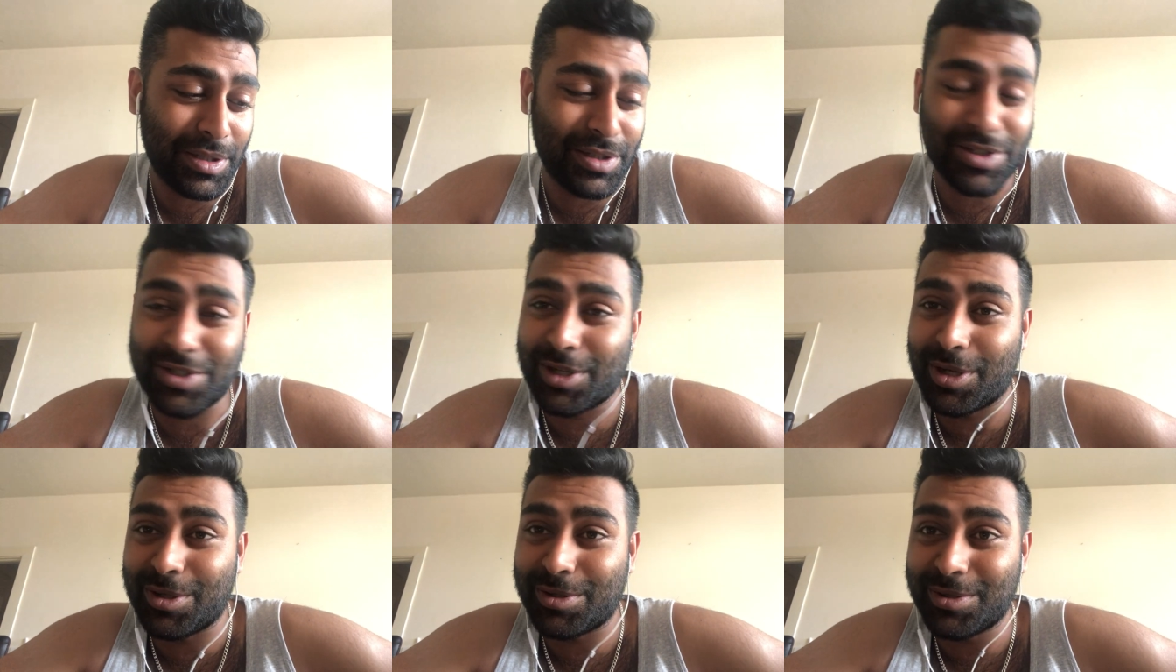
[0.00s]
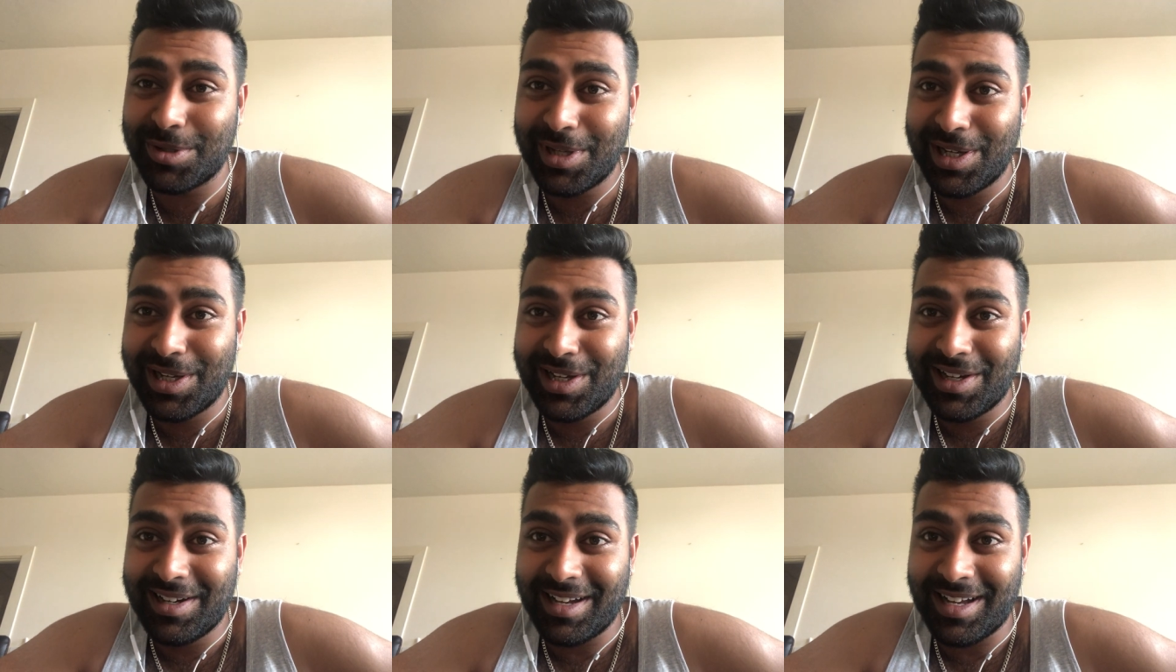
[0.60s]
So,
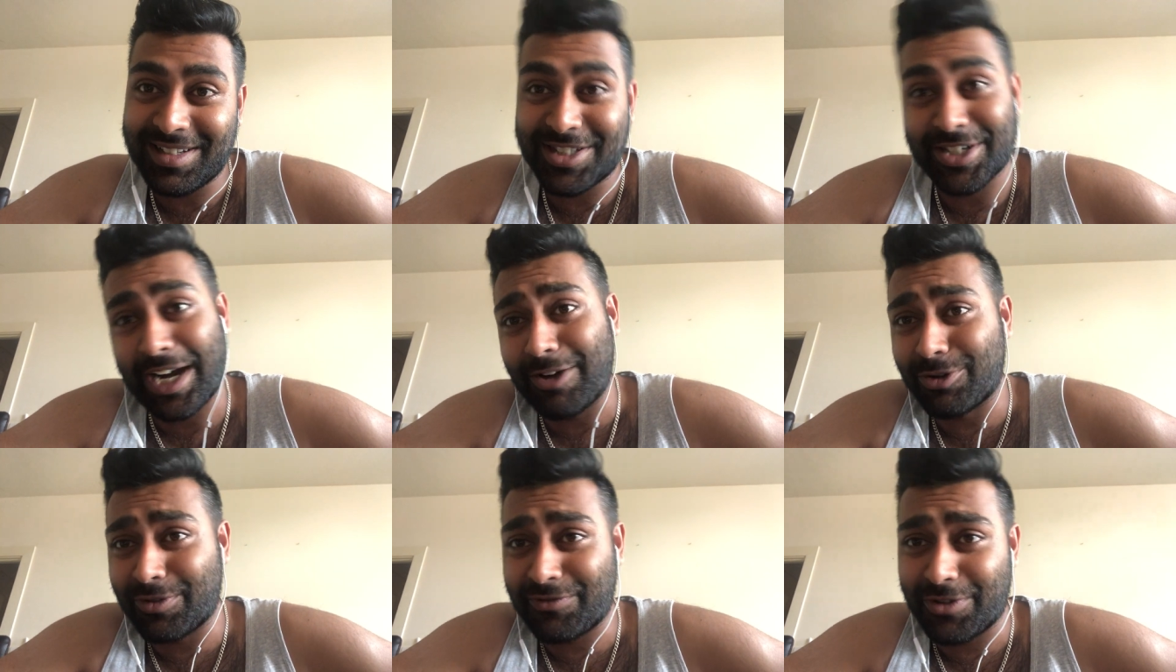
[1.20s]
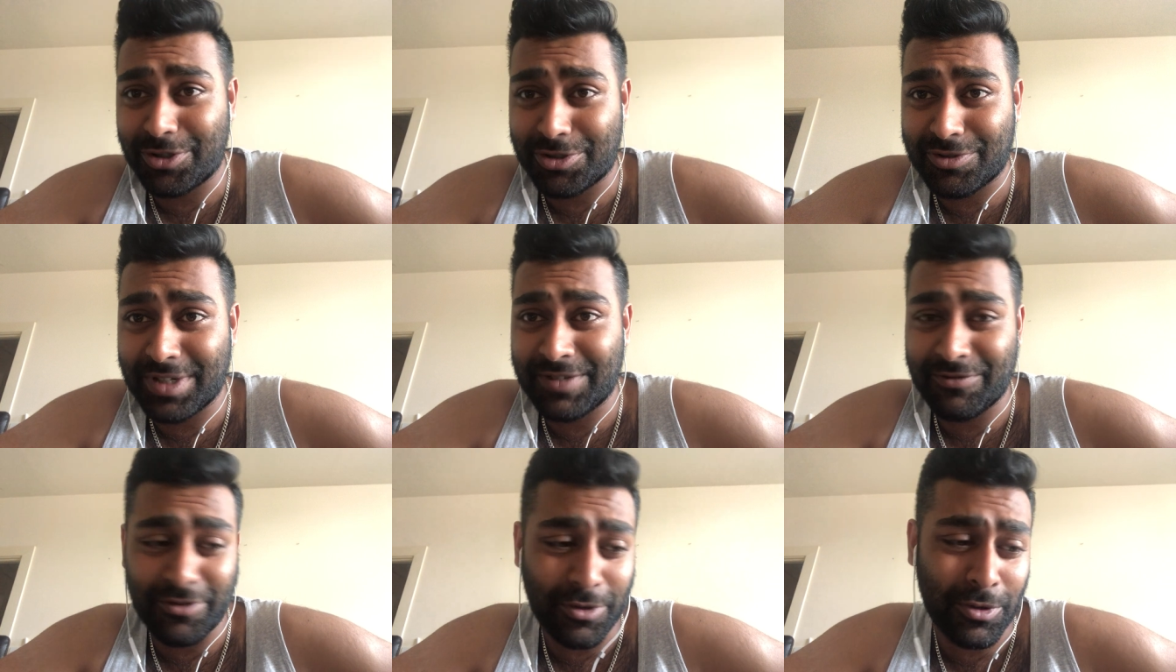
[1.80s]
and she carried on
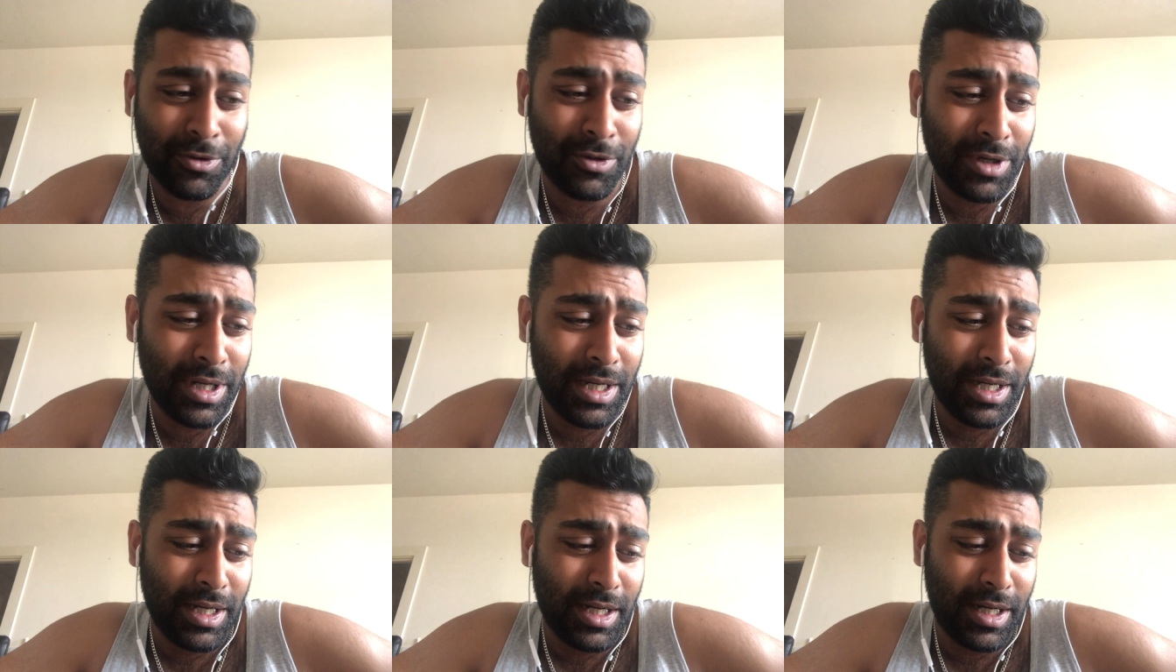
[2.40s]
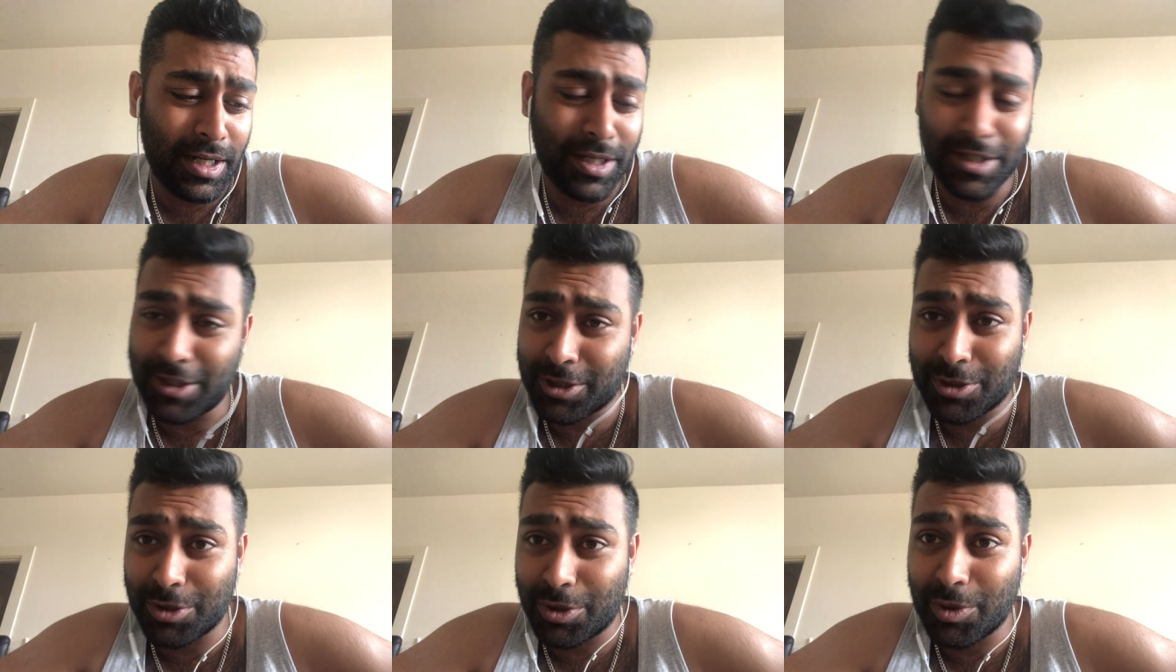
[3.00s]
fostering for uh, a
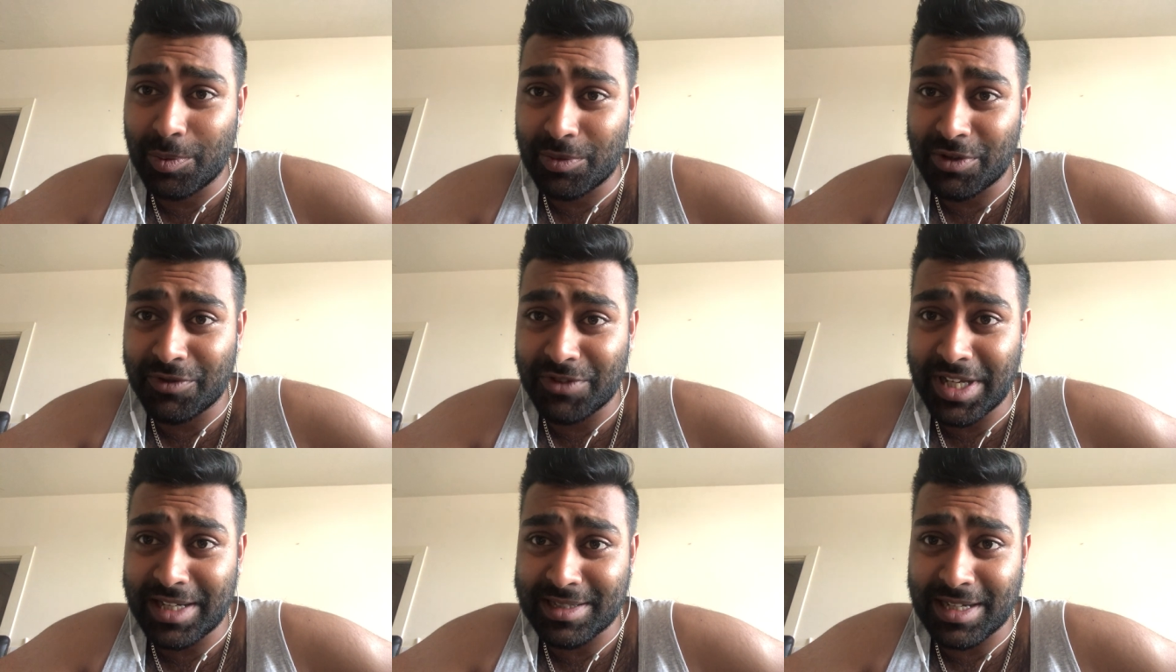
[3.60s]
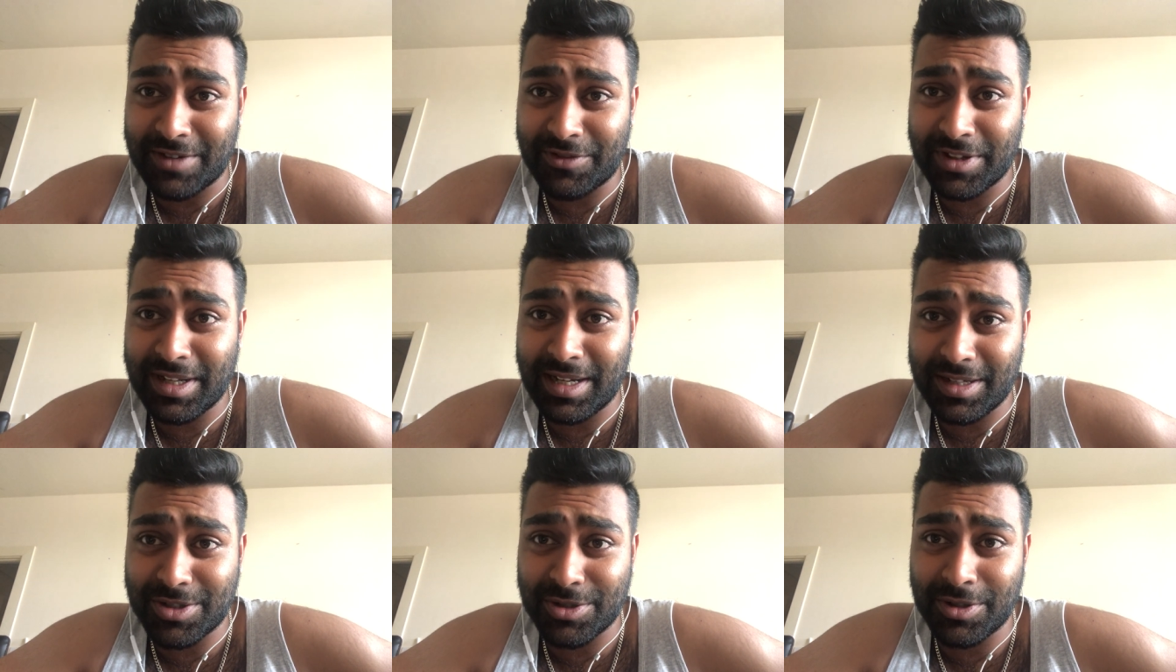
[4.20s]
good number of years after
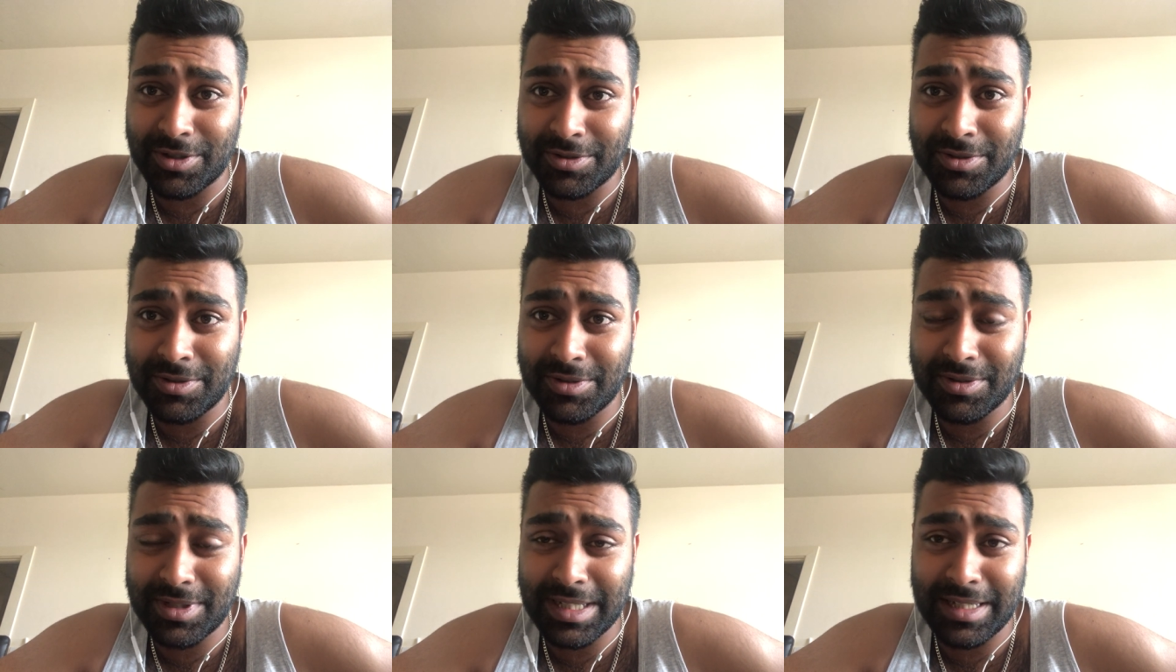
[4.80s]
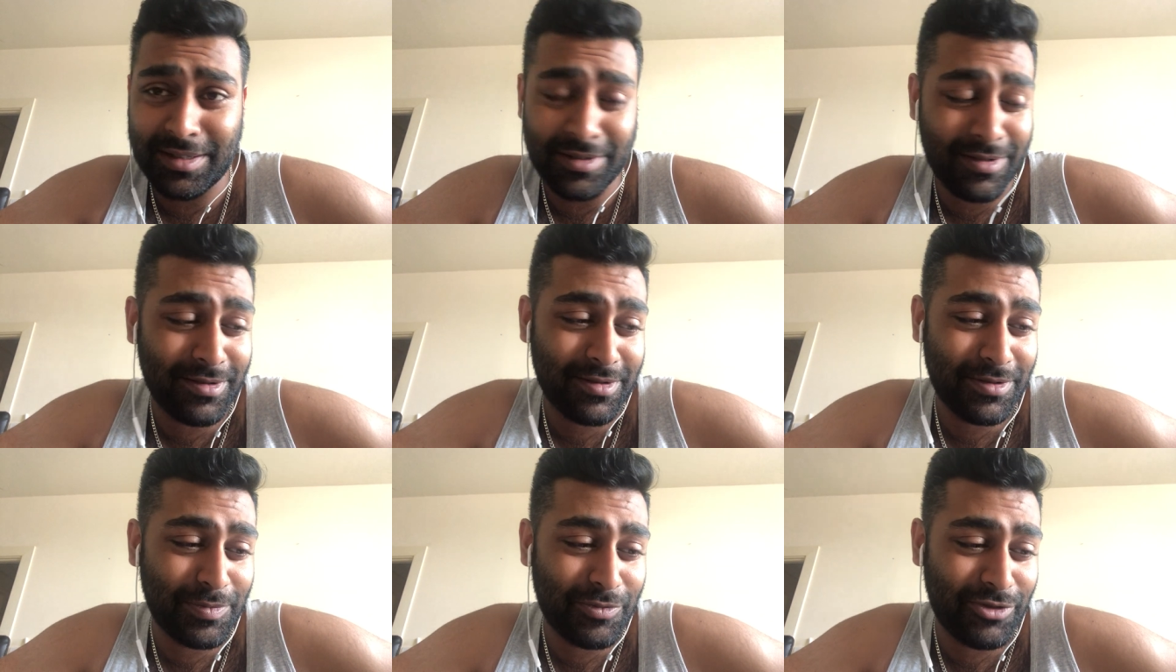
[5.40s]
that. So yeah,
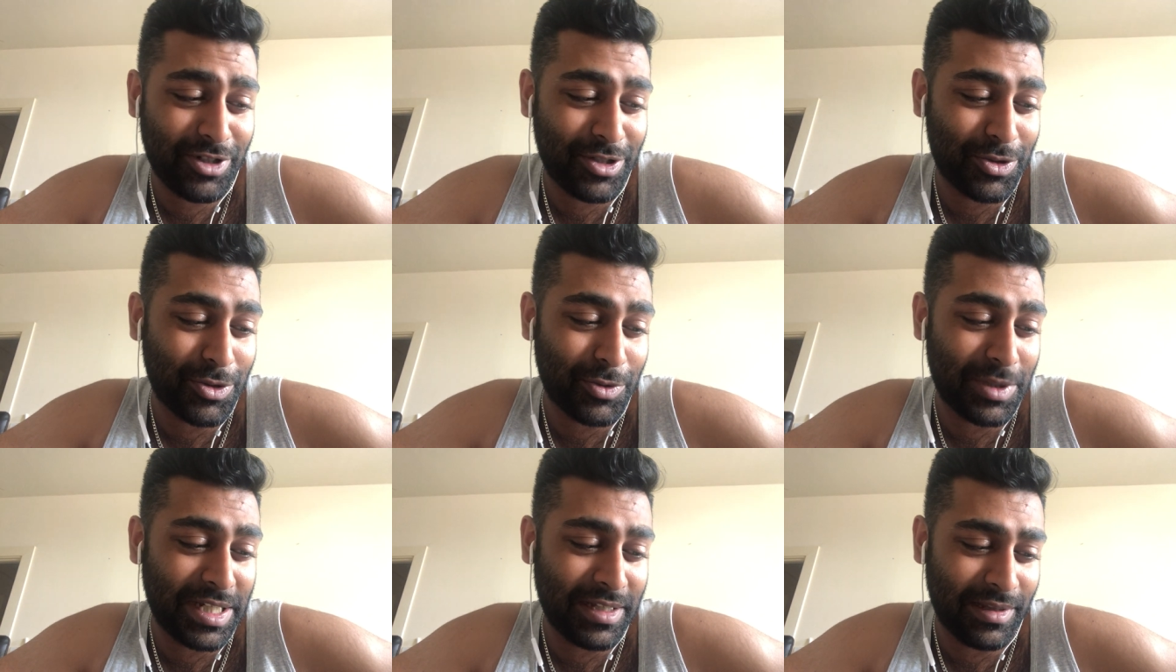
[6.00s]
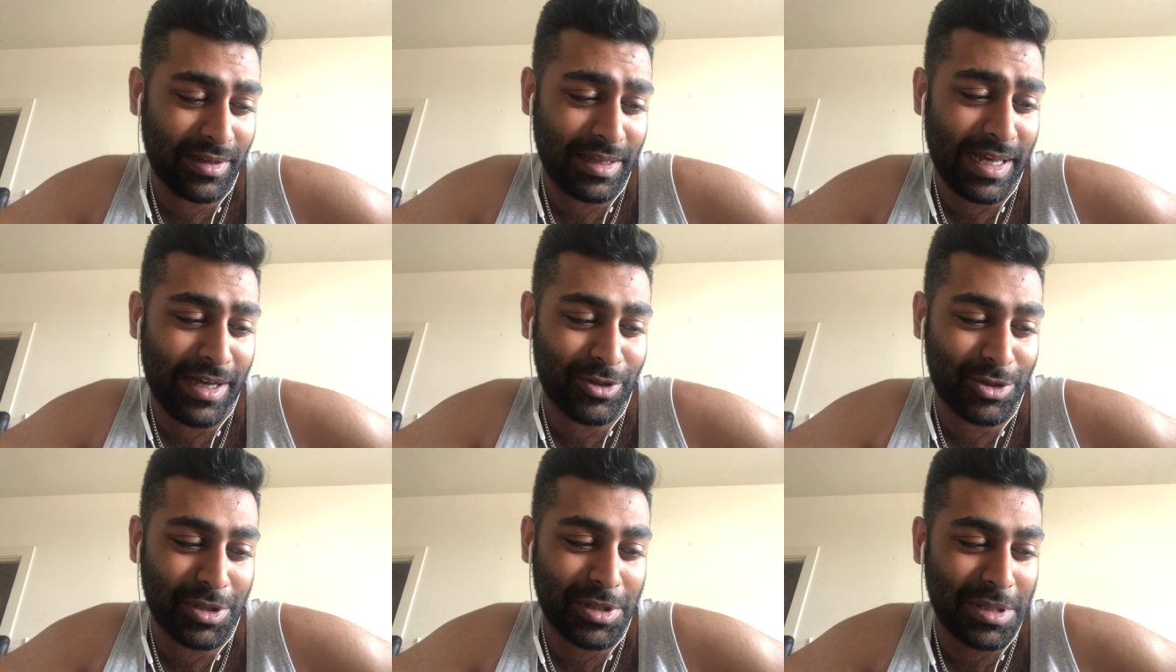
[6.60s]
pretty sure we hit a
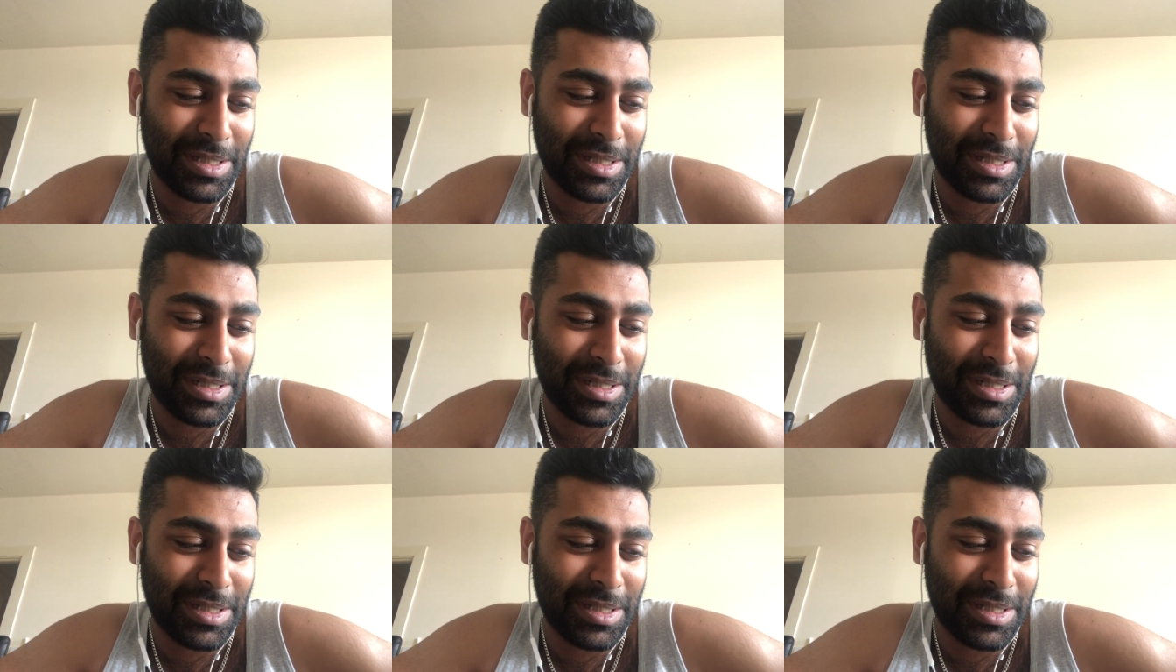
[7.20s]
thousand.